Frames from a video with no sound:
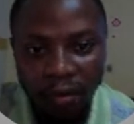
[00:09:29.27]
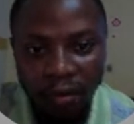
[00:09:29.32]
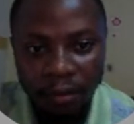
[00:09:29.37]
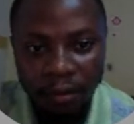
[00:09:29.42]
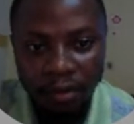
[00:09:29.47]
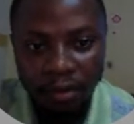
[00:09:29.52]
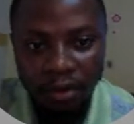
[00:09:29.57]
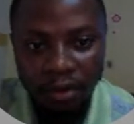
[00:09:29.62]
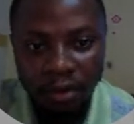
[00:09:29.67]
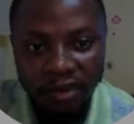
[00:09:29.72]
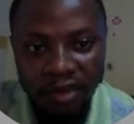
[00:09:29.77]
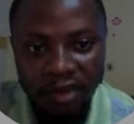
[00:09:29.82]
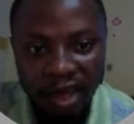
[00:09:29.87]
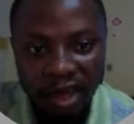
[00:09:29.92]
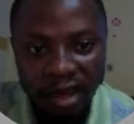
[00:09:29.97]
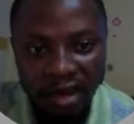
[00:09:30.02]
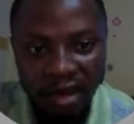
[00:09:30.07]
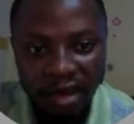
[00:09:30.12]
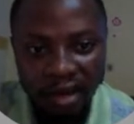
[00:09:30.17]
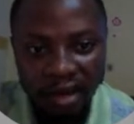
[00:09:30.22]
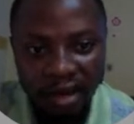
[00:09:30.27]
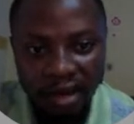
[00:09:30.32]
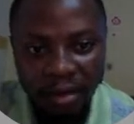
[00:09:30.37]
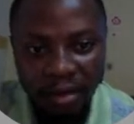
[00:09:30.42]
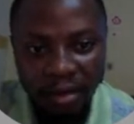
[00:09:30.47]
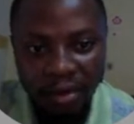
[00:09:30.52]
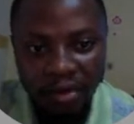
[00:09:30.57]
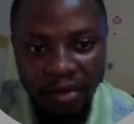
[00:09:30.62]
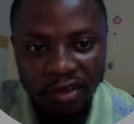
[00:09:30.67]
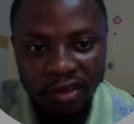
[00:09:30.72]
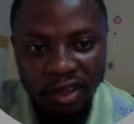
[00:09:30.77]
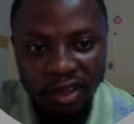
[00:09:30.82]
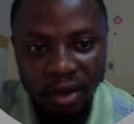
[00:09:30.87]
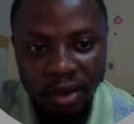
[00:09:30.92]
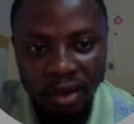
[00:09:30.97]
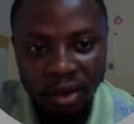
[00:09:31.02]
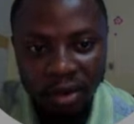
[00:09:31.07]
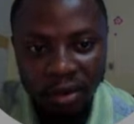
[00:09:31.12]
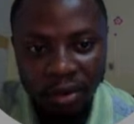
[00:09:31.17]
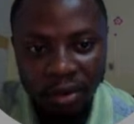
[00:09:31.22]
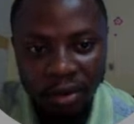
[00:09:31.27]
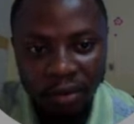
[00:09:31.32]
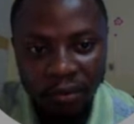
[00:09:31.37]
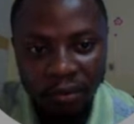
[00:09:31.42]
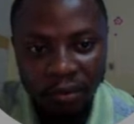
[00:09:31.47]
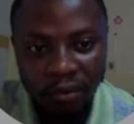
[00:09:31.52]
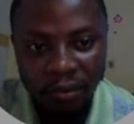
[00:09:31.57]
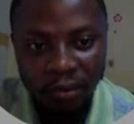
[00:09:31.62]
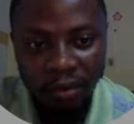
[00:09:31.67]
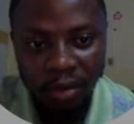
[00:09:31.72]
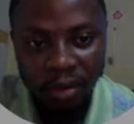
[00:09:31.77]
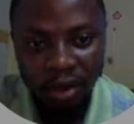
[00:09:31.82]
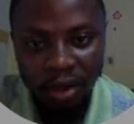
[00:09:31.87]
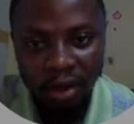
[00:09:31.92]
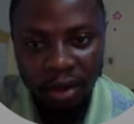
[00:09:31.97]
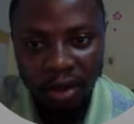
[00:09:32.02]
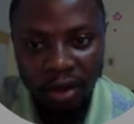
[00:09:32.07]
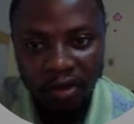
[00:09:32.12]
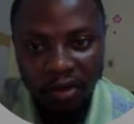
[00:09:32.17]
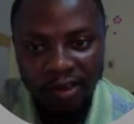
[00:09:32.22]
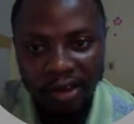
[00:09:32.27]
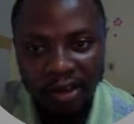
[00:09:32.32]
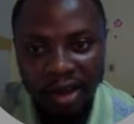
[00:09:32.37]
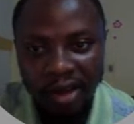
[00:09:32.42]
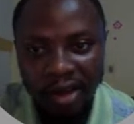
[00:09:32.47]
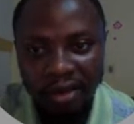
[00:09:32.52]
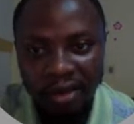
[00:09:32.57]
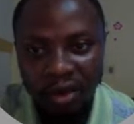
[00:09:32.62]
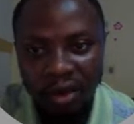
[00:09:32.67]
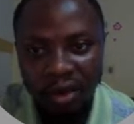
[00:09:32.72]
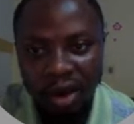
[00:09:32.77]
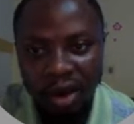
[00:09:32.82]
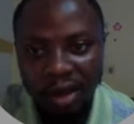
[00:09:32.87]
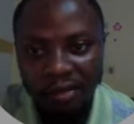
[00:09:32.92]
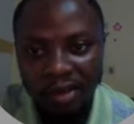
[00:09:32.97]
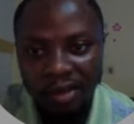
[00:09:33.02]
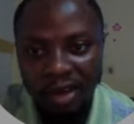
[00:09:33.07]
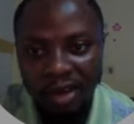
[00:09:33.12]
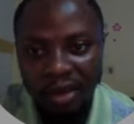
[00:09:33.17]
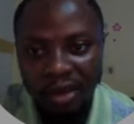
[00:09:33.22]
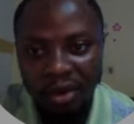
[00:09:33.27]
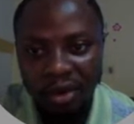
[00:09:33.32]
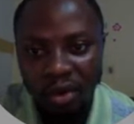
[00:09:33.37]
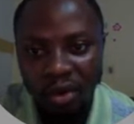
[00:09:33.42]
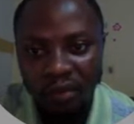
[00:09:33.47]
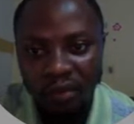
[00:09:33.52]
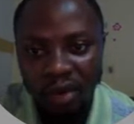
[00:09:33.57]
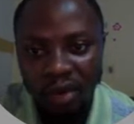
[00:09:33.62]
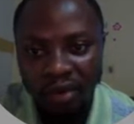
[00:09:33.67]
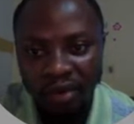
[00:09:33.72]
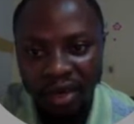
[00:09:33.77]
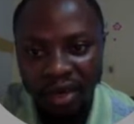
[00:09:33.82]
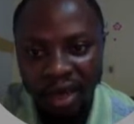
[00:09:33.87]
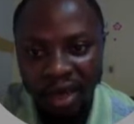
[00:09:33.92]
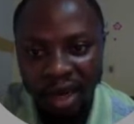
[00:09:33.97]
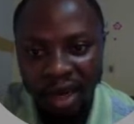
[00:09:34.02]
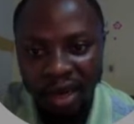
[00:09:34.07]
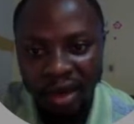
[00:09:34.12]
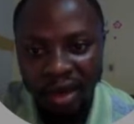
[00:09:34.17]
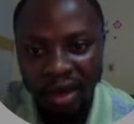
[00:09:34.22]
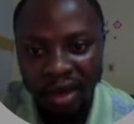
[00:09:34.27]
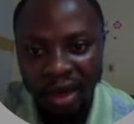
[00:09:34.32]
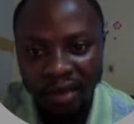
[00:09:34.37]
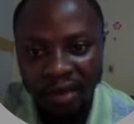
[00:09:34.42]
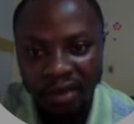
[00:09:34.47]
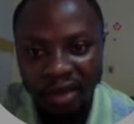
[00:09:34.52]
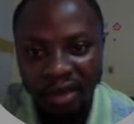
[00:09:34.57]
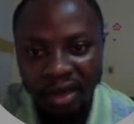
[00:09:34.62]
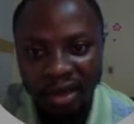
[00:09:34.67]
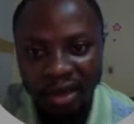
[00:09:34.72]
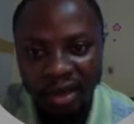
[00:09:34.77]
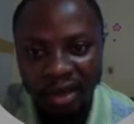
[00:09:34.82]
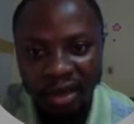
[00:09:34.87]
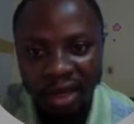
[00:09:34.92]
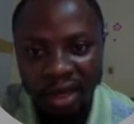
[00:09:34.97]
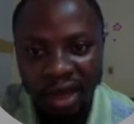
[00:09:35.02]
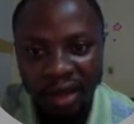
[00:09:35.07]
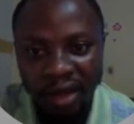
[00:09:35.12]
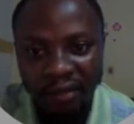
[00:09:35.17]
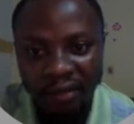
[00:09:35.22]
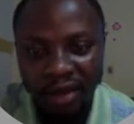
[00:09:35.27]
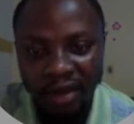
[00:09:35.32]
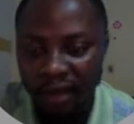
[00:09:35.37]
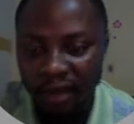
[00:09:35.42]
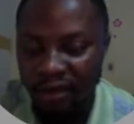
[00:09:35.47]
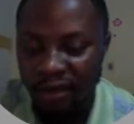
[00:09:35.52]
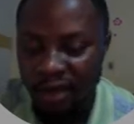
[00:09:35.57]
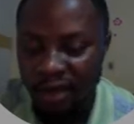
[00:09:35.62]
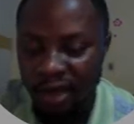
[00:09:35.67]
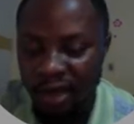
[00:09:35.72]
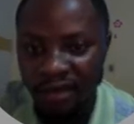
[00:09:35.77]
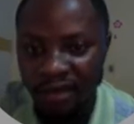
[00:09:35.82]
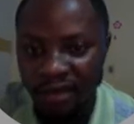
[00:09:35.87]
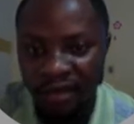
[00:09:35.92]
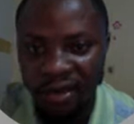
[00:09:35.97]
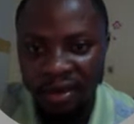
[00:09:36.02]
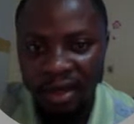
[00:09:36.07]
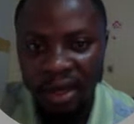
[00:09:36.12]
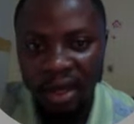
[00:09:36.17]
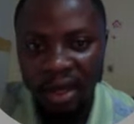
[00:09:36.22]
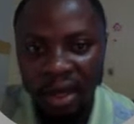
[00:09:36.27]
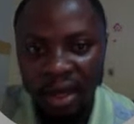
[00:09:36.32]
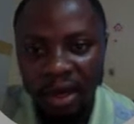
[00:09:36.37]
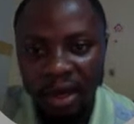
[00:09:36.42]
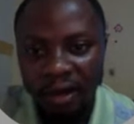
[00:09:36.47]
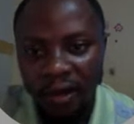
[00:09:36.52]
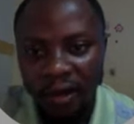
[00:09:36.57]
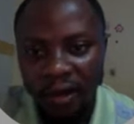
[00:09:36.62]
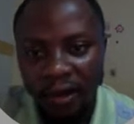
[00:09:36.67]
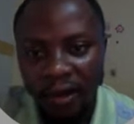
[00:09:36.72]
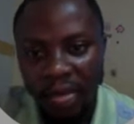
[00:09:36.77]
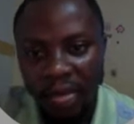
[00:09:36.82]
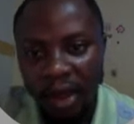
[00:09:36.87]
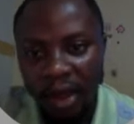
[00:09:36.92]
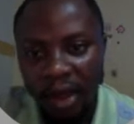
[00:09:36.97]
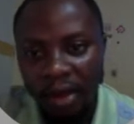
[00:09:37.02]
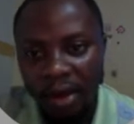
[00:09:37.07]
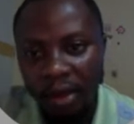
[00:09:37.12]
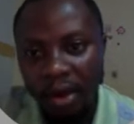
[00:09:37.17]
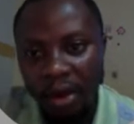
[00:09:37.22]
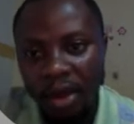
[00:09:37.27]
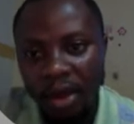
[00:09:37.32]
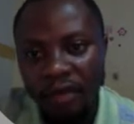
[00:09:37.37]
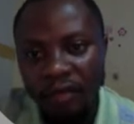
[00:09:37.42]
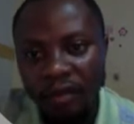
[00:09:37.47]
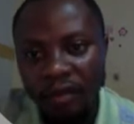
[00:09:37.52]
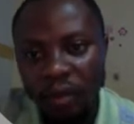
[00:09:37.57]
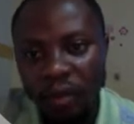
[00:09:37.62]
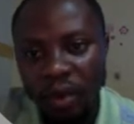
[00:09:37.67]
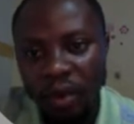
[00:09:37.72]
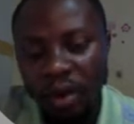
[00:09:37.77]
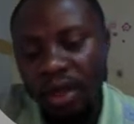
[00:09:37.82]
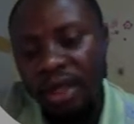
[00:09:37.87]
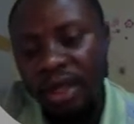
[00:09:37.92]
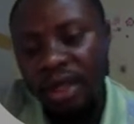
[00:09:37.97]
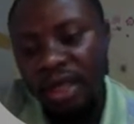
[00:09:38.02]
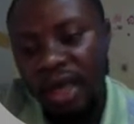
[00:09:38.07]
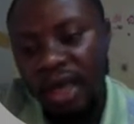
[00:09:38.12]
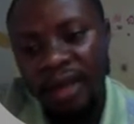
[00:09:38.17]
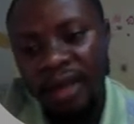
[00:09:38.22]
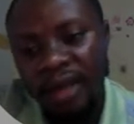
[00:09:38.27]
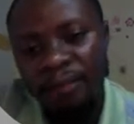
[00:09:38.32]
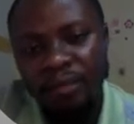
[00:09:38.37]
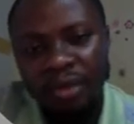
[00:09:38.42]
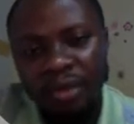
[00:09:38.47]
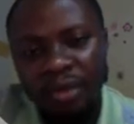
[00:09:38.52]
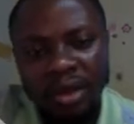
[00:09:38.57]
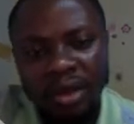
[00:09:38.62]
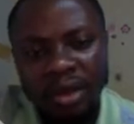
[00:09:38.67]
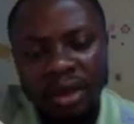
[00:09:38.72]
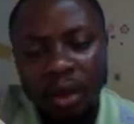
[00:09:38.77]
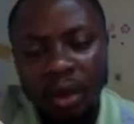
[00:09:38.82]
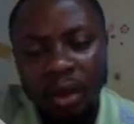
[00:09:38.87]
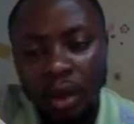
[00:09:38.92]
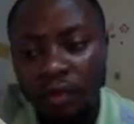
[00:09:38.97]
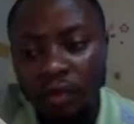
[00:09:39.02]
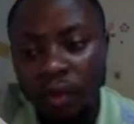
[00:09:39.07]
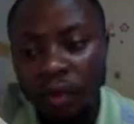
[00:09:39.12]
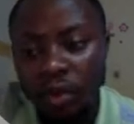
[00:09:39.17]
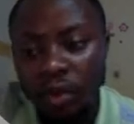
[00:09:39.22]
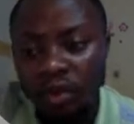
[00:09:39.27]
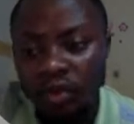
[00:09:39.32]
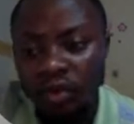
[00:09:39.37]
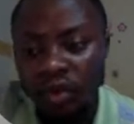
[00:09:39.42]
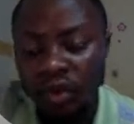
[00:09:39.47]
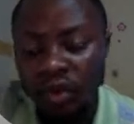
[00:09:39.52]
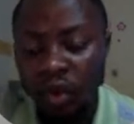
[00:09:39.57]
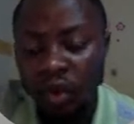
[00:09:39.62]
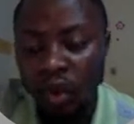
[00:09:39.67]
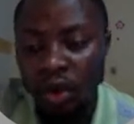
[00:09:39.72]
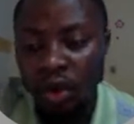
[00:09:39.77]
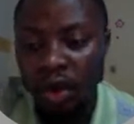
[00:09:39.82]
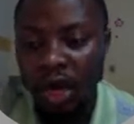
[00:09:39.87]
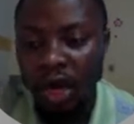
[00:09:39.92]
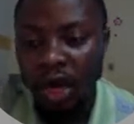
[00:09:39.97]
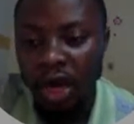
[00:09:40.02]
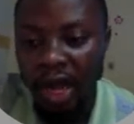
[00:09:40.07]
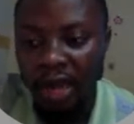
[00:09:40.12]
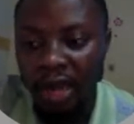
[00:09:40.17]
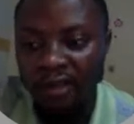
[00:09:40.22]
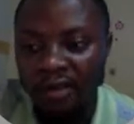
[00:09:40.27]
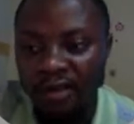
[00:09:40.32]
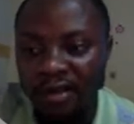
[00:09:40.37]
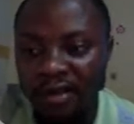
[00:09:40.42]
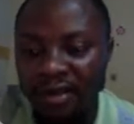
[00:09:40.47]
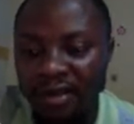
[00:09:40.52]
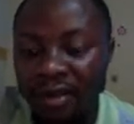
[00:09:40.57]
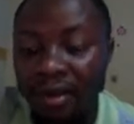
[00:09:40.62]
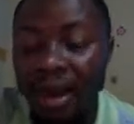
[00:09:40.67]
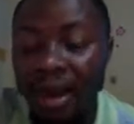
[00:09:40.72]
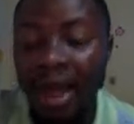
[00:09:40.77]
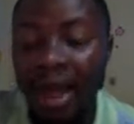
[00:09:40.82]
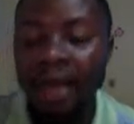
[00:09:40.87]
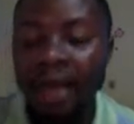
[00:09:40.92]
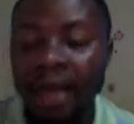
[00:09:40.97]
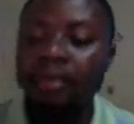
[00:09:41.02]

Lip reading: You understand? Let me just take all, select all. I've selected the whole of Africa. Everything within Africa I've selected. Or if you yeah, or if you want to run your ads like